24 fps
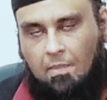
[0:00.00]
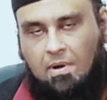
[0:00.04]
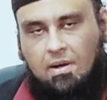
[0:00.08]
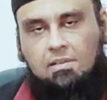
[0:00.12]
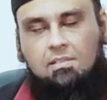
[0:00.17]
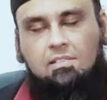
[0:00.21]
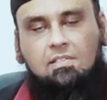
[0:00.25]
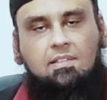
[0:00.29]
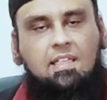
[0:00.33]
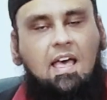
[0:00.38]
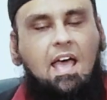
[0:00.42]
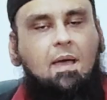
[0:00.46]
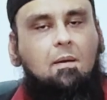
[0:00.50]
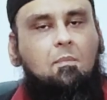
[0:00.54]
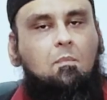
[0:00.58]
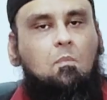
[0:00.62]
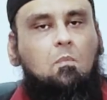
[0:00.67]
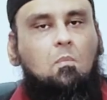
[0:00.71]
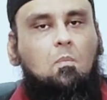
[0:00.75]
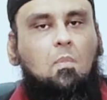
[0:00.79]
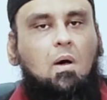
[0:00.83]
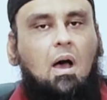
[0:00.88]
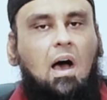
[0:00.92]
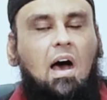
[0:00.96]
Amongst
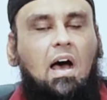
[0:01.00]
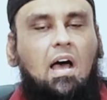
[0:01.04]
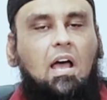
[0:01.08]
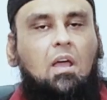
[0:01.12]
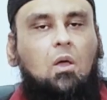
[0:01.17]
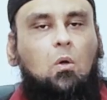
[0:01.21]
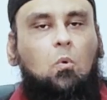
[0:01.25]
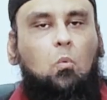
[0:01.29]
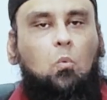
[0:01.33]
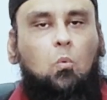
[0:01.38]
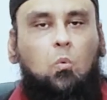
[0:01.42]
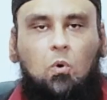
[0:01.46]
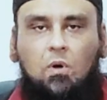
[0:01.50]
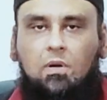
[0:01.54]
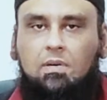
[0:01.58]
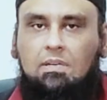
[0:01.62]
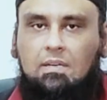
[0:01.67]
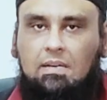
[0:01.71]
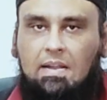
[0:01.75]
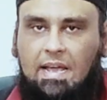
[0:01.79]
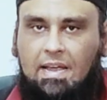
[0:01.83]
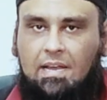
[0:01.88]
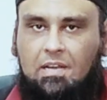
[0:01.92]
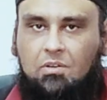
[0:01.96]
them, I
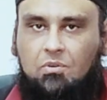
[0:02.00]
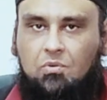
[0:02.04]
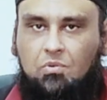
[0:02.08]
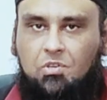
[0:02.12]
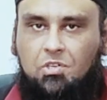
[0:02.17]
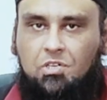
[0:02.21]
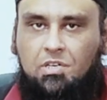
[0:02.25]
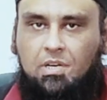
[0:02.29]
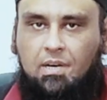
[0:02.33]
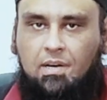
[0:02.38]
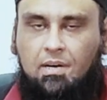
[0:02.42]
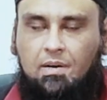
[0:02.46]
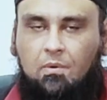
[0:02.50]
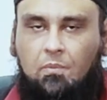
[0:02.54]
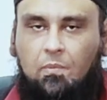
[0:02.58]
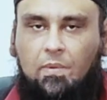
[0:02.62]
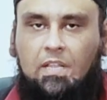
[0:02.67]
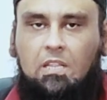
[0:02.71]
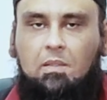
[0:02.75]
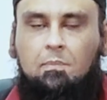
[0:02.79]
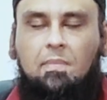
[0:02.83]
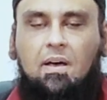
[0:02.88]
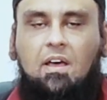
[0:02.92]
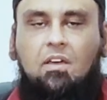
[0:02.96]
would like to share
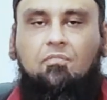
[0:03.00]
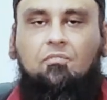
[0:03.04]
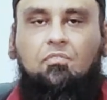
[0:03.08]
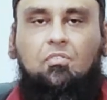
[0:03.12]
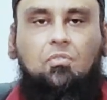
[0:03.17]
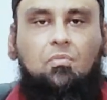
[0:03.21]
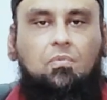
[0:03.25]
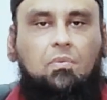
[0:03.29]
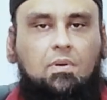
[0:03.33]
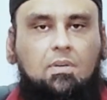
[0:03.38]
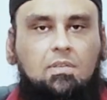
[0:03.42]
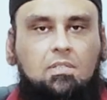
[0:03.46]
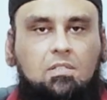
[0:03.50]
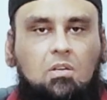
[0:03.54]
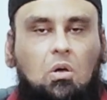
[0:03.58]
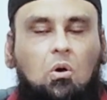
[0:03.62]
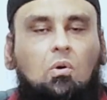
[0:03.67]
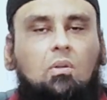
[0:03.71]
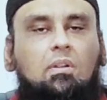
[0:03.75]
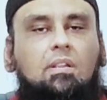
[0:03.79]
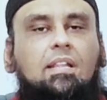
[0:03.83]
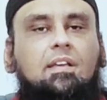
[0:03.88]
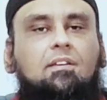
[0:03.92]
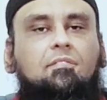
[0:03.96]
with my viewers
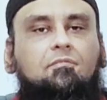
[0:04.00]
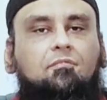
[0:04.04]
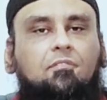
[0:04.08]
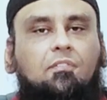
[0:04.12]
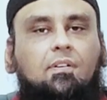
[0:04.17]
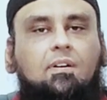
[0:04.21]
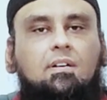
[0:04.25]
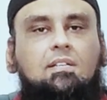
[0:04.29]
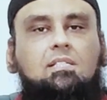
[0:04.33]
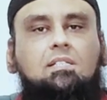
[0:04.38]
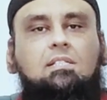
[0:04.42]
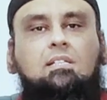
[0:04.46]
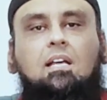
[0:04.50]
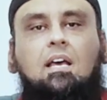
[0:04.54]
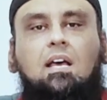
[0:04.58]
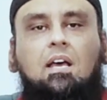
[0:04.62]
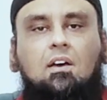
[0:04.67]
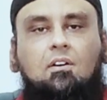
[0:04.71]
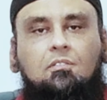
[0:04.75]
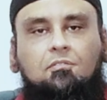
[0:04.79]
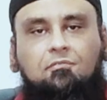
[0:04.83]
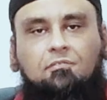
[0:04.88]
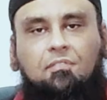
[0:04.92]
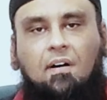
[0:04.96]
only first
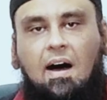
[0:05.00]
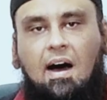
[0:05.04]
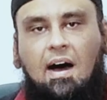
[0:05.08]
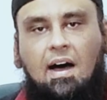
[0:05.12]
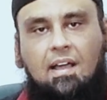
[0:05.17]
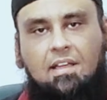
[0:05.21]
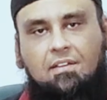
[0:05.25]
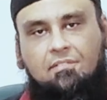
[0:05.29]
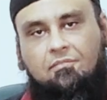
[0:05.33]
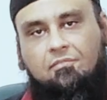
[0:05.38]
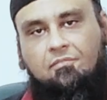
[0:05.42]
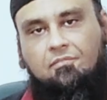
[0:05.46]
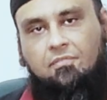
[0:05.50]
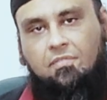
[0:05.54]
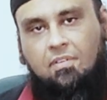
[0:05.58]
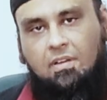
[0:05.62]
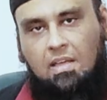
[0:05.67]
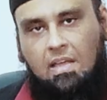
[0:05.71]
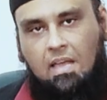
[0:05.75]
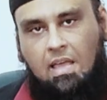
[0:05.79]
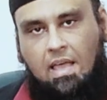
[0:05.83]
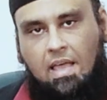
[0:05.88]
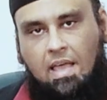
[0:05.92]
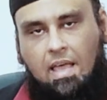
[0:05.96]
5.
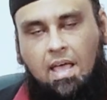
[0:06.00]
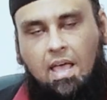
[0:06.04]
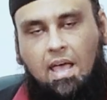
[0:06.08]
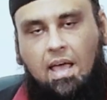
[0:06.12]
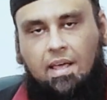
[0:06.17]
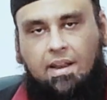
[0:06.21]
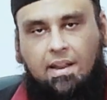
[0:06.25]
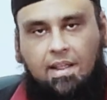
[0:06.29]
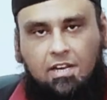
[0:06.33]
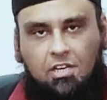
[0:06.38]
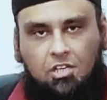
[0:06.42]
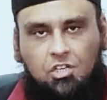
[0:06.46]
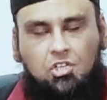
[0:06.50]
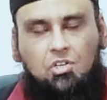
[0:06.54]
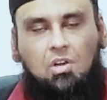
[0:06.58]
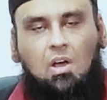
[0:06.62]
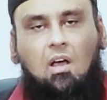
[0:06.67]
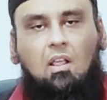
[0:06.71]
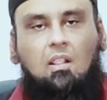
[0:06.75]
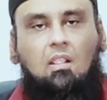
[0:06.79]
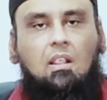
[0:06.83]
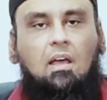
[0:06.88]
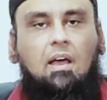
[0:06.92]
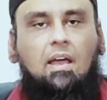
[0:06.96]
And
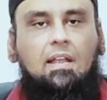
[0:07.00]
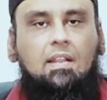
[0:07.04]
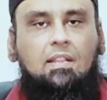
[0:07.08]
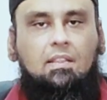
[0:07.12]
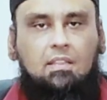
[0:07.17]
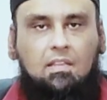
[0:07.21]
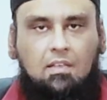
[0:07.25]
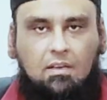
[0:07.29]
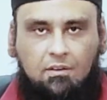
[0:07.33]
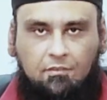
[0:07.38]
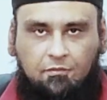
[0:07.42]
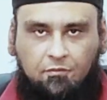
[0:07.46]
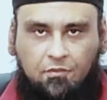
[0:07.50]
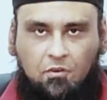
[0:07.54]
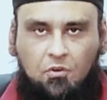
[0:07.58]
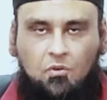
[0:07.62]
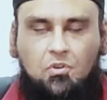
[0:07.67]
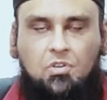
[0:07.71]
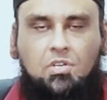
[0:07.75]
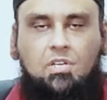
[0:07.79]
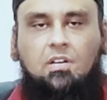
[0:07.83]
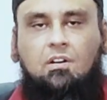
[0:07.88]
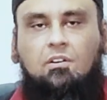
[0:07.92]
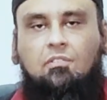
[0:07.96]
inshallah, in the
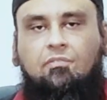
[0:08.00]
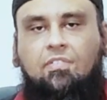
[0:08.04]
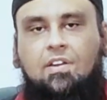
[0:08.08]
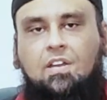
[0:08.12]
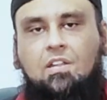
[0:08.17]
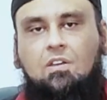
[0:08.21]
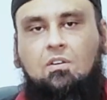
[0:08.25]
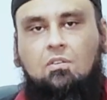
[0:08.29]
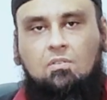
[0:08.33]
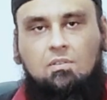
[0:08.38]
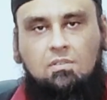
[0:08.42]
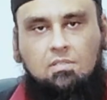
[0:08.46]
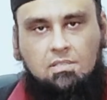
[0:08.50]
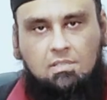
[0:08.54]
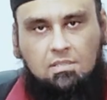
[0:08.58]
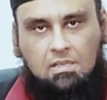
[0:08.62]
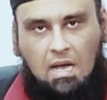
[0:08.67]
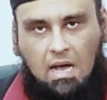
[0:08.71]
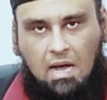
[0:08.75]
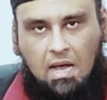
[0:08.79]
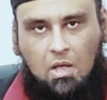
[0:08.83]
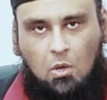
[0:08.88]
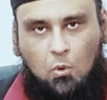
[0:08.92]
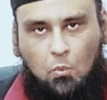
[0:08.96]
future
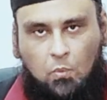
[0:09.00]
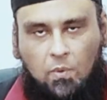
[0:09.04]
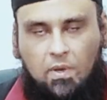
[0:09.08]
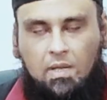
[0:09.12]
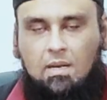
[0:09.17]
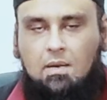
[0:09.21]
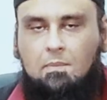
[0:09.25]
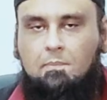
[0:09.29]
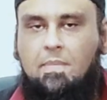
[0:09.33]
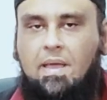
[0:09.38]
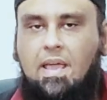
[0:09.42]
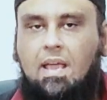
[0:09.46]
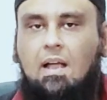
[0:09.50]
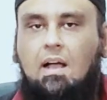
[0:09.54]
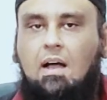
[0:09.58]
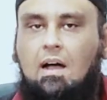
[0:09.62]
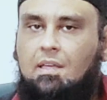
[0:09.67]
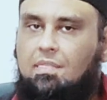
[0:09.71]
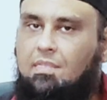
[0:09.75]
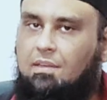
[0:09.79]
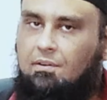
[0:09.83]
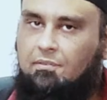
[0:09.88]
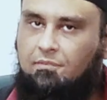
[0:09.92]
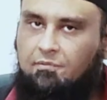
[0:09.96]
videos, I will make
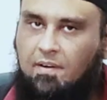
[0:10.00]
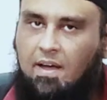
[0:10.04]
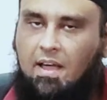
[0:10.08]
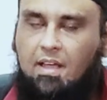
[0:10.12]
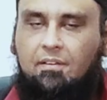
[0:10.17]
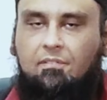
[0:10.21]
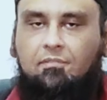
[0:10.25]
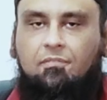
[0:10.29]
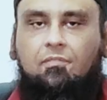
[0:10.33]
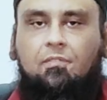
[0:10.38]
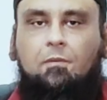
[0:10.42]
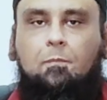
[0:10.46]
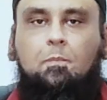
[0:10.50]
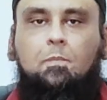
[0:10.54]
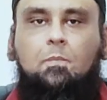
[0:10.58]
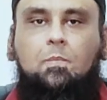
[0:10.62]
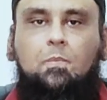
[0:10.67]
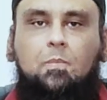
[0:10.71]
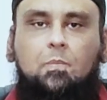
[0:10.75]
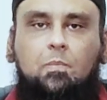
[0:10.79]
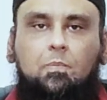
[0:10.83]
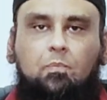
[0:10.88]
other 5.